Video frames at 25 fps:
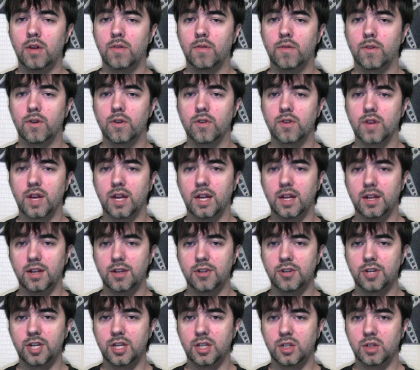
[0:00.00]
First I need
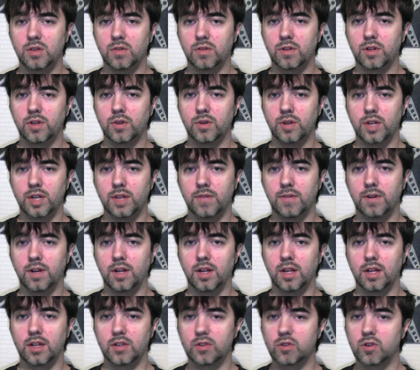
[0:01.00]
to change over to a
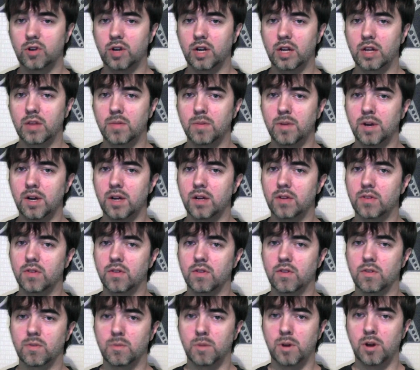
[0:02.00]
different electronics
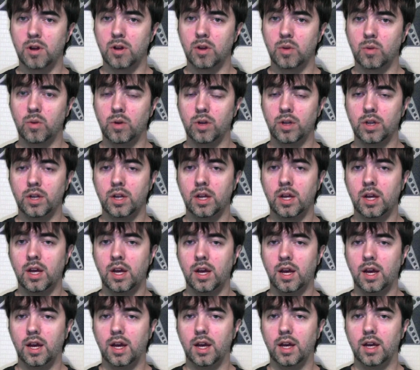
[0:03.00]
box, a smaller one,
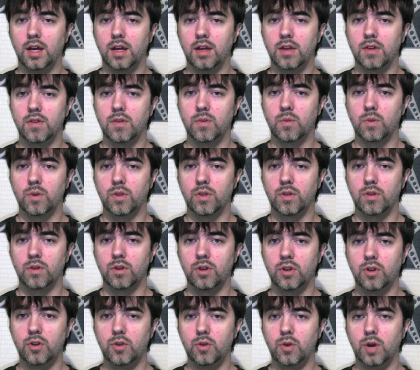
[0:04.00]
as with the
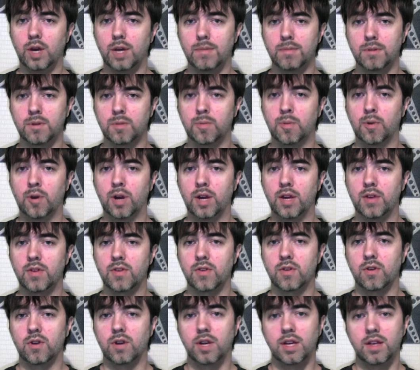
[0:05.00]
new upper
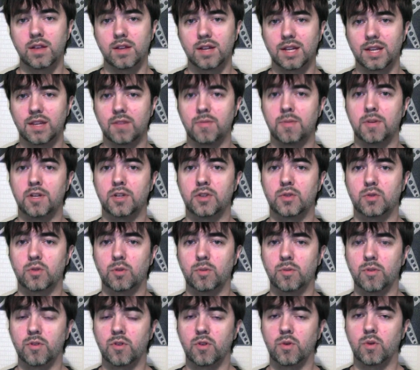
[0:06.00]
brace there isn't as much
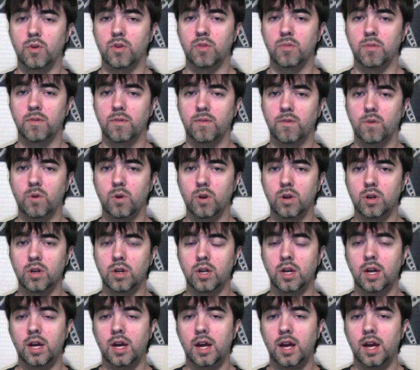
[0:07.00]
room as there was before.